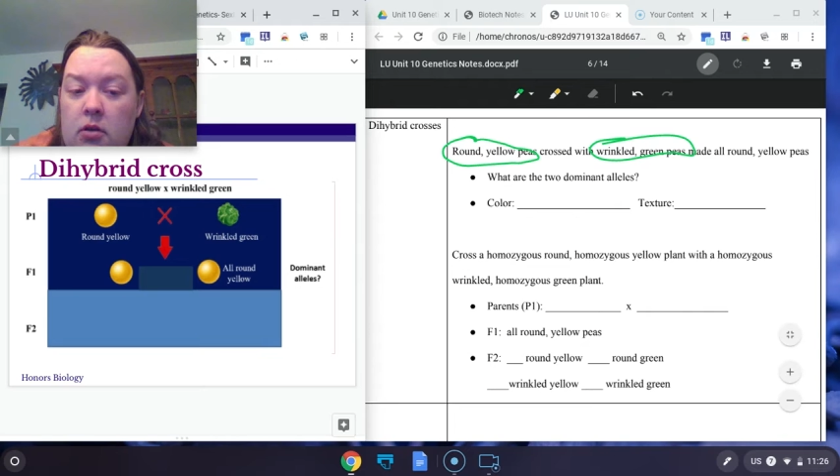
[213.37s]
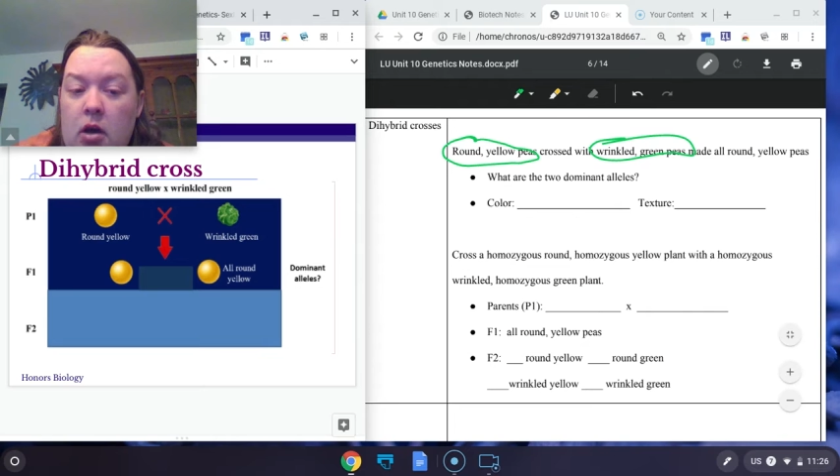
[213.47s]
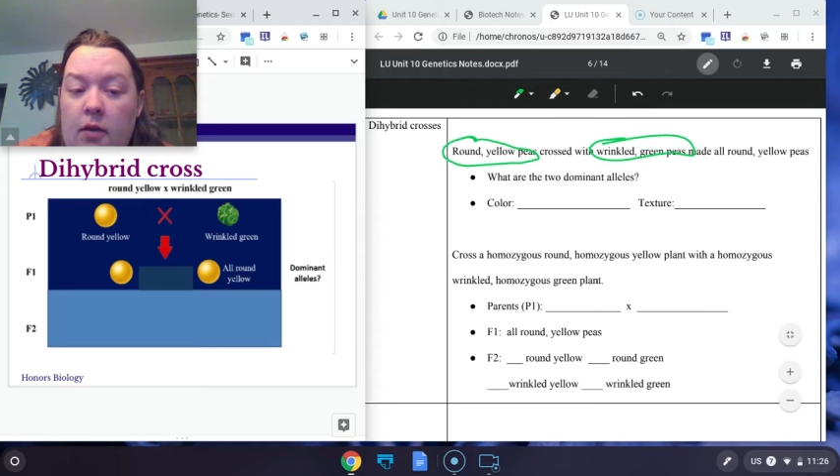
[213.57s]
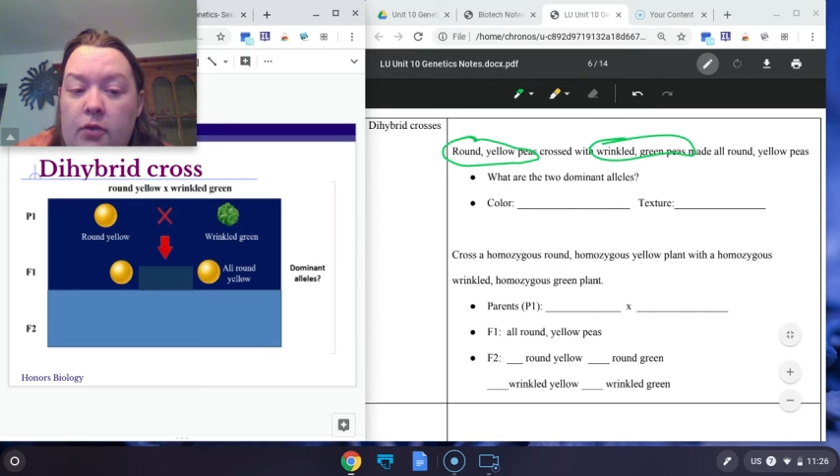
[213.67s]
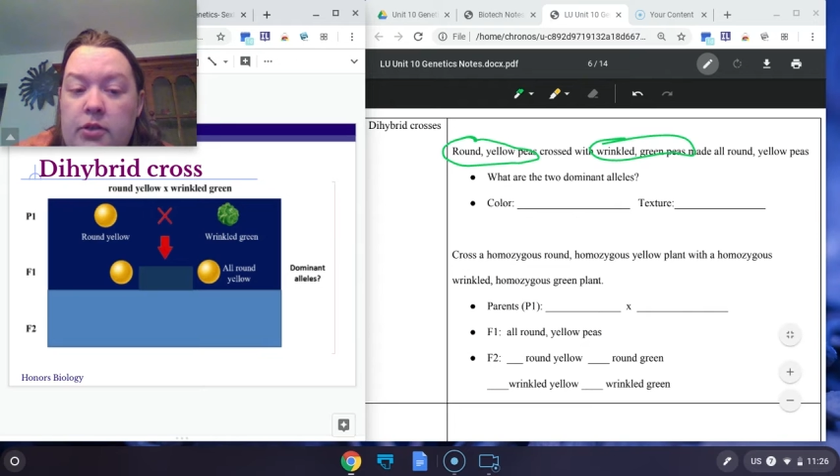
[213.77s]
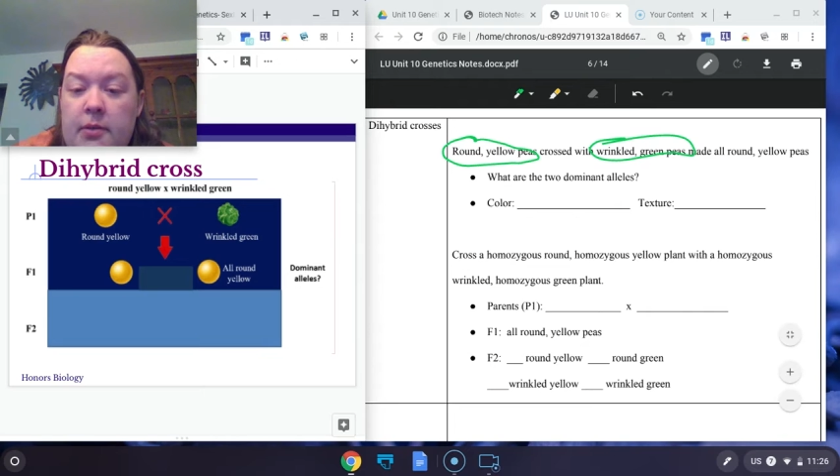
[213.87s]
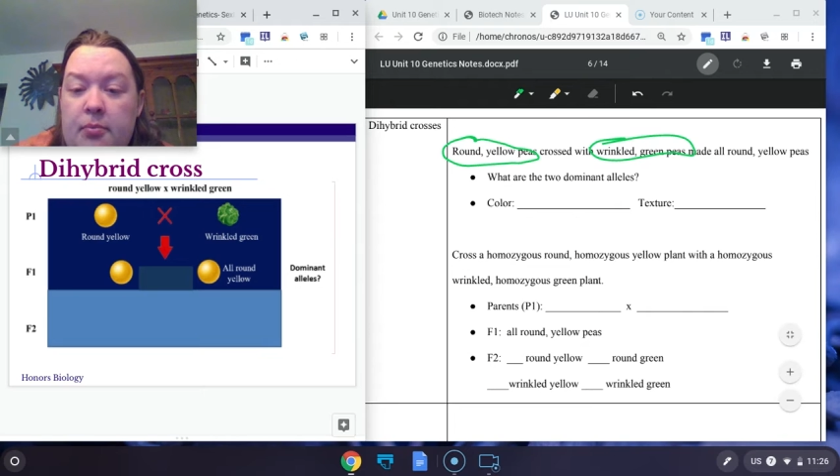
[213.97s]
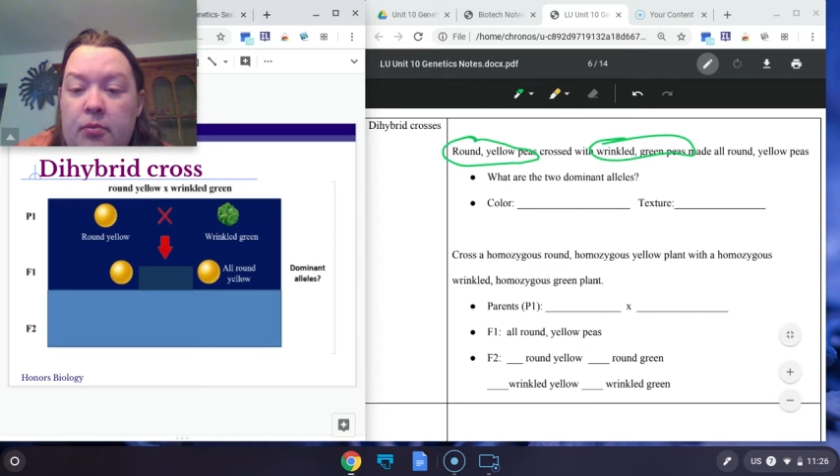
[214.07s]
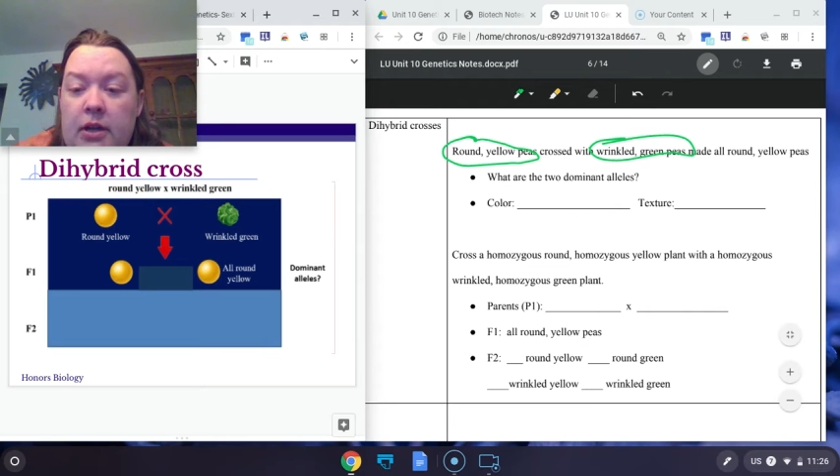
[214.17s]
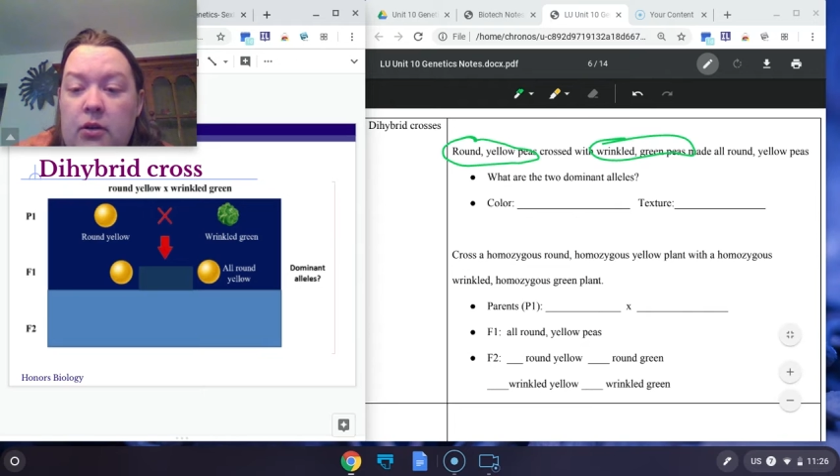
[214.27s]
covers up
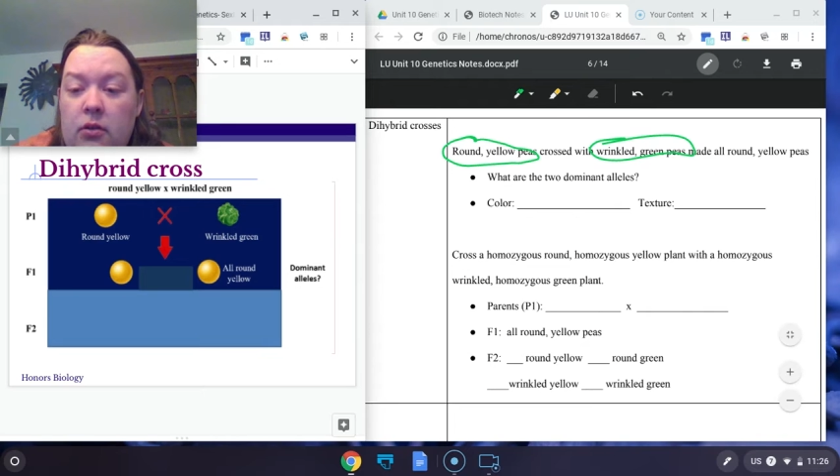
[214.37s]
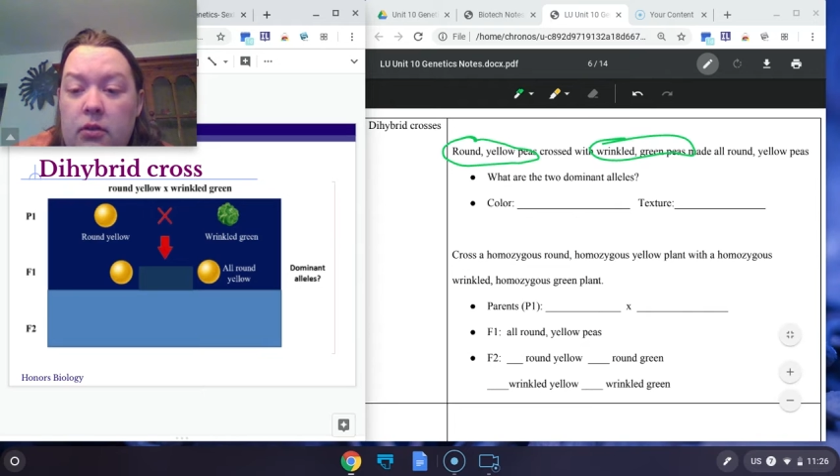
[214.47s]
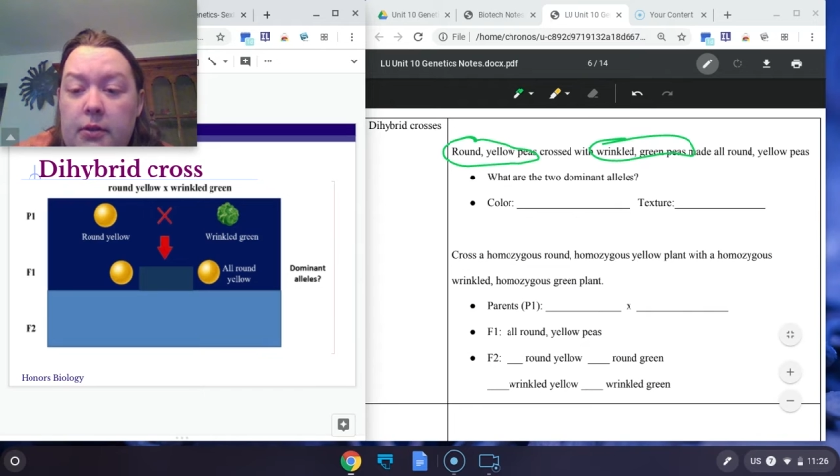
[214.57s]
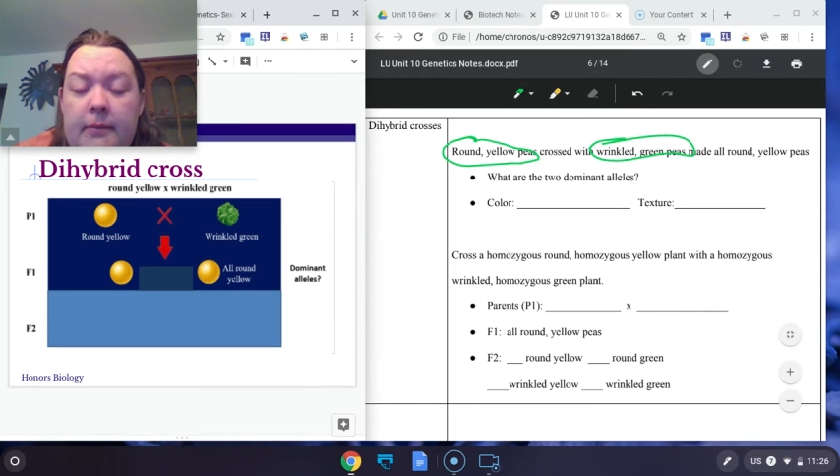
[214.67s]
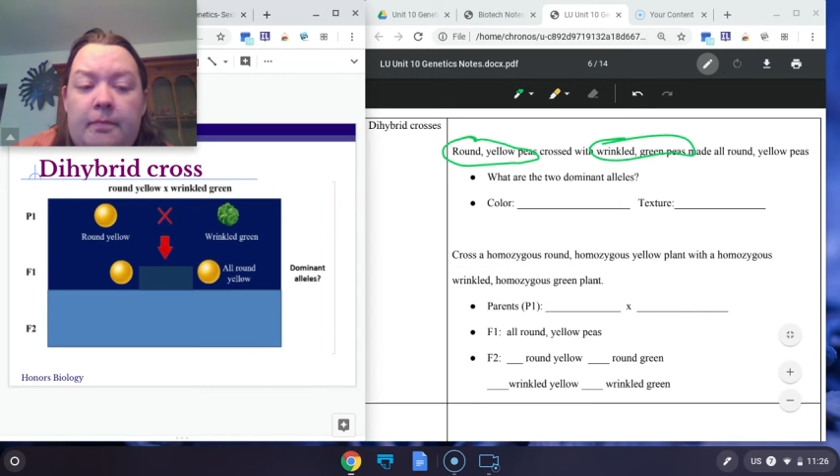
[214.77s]
wrinkled,